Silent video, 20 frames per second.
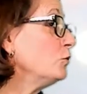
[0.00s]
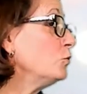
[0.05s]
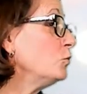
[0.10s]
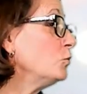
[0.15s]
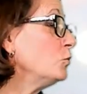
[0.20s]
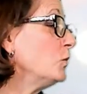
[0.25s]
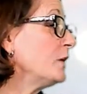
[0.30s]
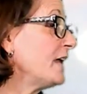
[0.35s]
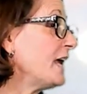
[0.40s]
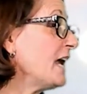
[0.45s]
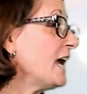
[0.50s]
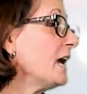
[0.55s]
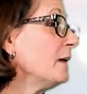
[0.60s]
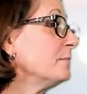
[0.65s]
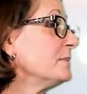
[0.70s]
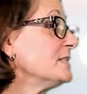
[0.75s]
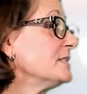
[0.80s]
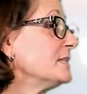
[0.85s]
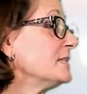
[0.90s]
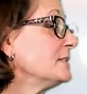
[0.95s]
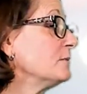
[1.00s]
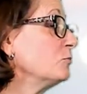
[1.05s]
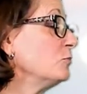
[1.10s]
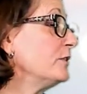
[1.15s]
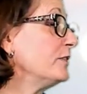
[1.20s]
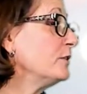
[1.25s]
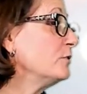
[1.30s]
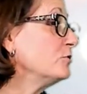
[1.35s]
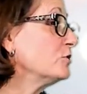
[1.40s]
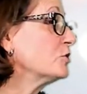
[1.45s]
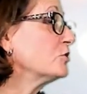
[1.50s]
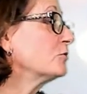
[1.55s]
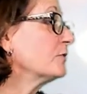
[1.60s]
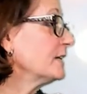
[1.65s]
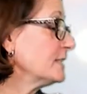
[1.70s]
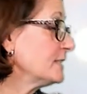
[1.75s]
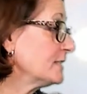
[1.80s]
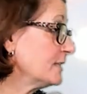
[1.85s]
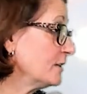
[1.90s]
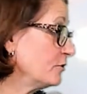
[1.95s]
what happens is with those
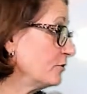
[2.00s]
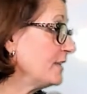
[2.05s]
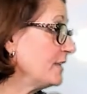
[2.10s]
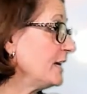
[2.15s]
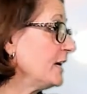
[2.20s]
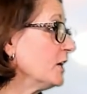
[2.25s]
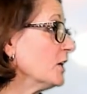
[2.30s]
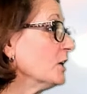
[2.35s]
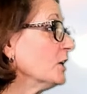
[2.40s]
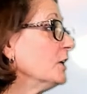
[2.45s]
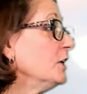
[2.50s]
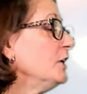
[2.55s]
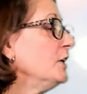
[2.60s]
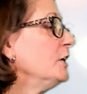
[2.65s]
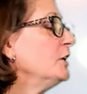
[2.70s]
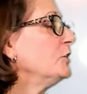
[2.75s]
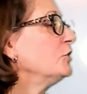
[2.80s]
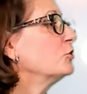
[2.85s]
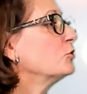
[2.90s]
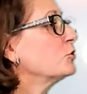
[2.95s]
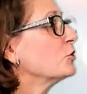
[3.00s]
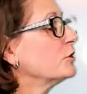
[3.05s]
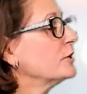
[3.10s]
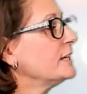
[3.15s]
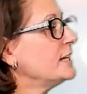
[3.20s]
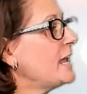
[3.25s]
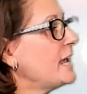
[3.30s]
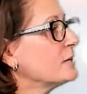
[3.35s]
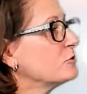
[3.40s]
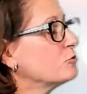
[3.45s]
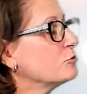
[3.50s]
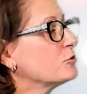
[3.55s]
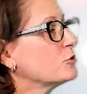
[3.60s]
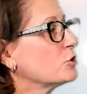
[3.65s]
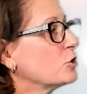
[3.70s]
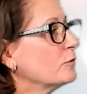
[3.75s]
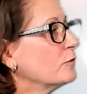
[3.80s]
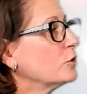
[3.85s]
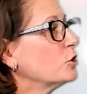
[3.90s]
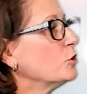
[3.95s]
strings that are there, your natural
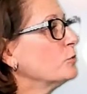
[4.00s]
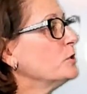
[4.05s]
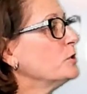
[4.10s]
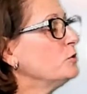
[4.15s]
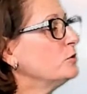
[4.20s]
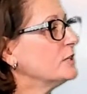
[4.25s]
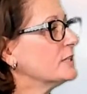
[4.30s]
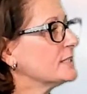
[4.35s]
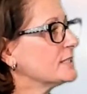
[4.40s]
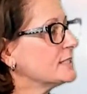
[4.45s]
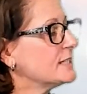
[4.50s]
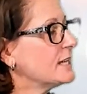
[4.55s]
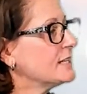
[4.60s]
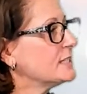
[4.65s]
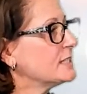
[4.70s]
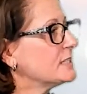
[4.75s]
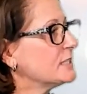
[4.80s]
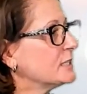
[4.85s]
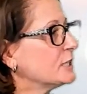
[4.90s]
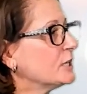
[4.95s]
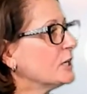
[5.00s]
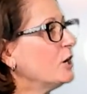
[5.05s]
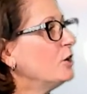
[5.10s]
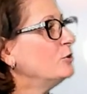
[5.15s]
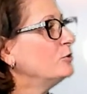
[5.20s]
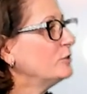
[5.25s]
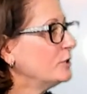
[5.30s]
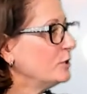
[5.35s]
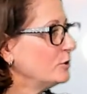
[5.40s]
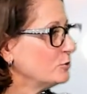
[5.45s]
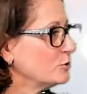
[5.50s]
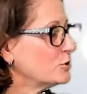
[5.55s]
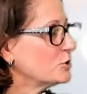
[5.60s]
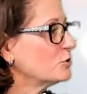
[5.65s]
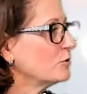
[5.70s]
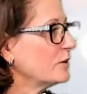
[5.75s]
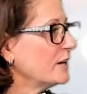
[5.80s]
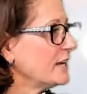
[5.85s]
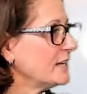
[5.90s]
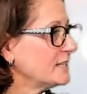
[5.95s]
cervical mucus tends to coat those
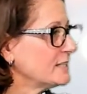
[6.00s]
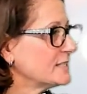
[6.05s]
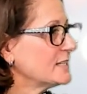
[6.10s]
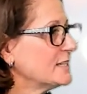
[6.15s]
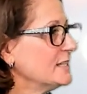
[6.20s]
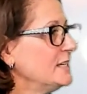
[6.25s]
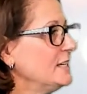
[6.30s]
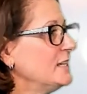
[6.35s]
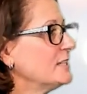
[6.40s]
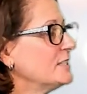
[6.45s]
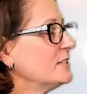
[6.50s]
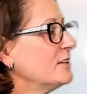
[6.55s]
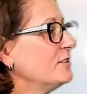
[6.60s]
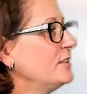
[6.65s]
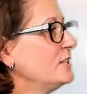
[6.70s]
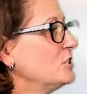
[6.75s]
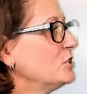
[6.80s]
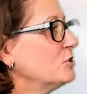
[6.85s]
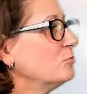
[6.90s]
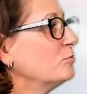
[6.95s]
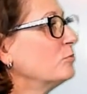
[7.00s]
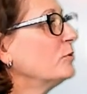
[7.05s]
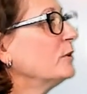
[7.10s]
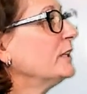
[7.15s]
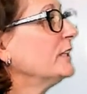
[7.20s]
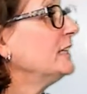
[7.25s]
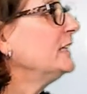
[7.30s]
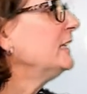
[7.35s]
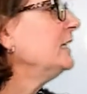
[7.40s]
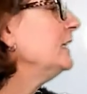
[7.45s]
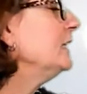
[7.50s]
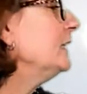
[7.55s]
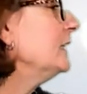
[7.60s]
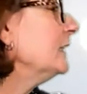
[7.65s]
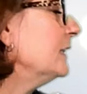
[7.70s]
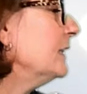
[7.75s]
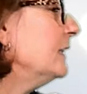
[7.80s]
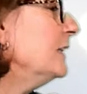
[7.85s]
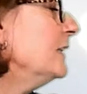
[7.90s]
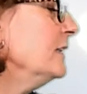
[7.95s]
strings so that
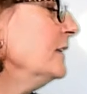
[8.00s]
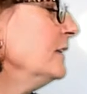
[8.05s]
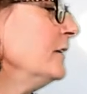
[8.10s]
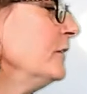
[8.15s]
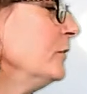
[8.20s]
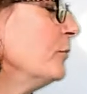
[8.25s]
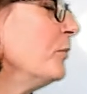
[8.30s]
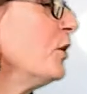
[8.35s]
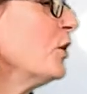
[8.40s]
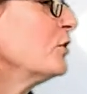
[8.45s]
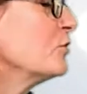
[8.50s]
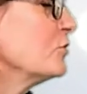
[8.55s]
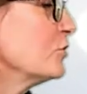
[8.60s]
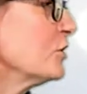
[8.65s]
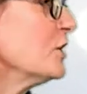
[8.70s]
your partner's